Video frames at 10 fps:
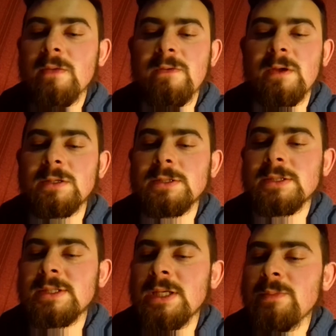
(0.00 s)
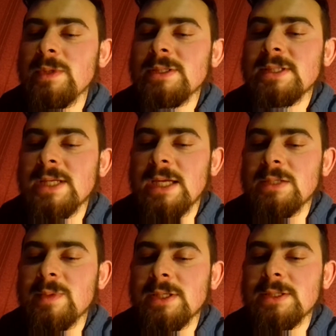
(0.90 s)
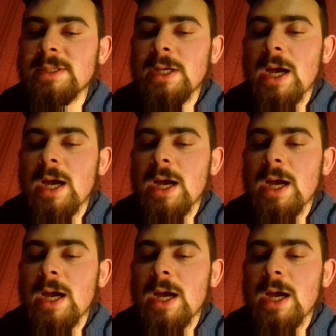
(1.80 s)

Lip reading: Third, statement.